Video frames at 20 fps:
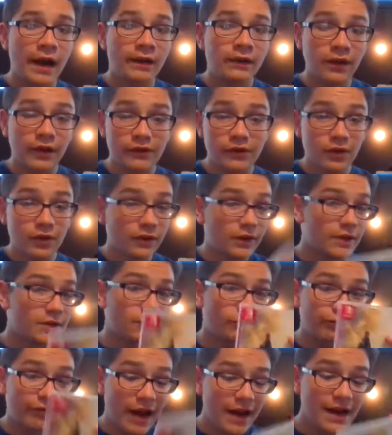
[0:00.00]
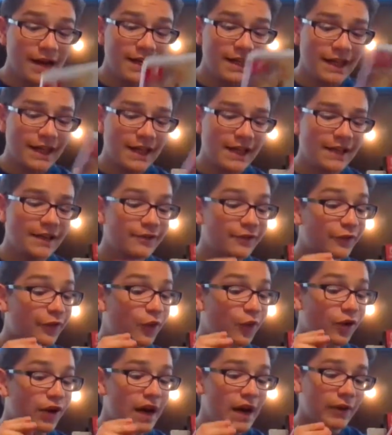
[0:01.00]
I love doing this. Rated E
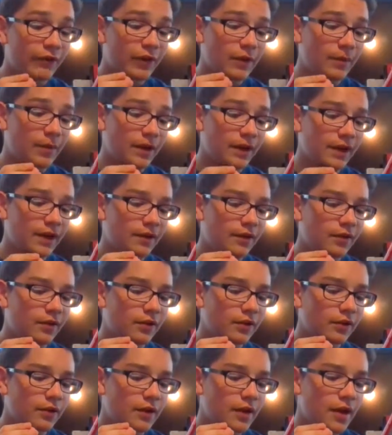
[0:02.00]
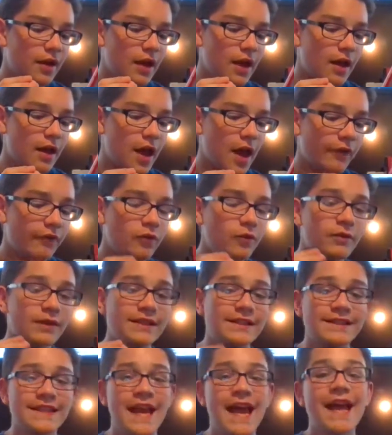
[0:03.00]
for everybody.
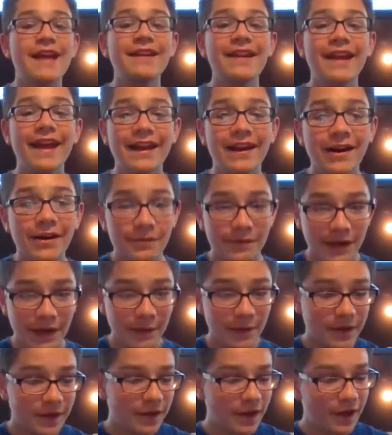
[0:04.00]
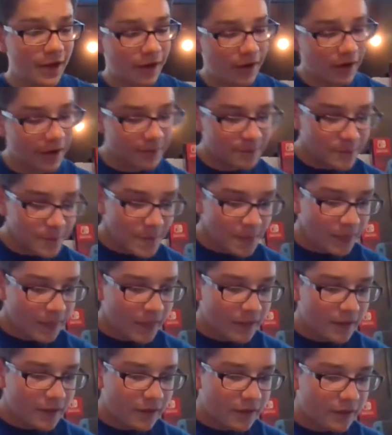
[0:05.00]
Everyone 10 and up. Here we go.
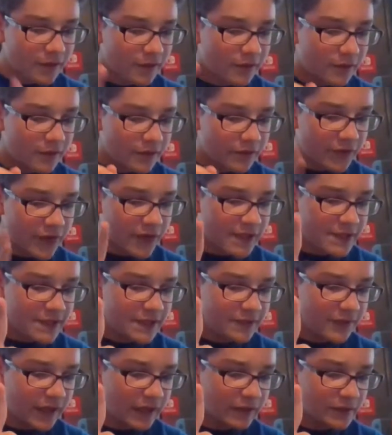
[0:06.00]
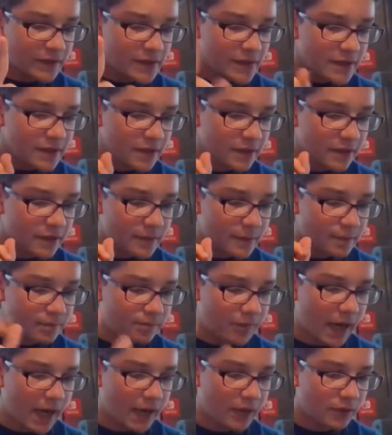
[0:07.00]
Fantasy violence,
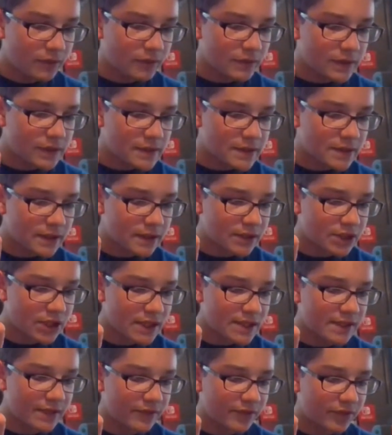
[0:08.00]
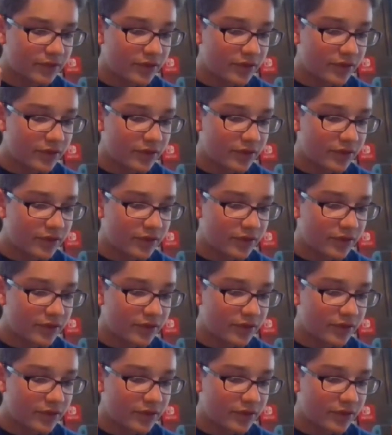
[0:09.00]
mild suggestive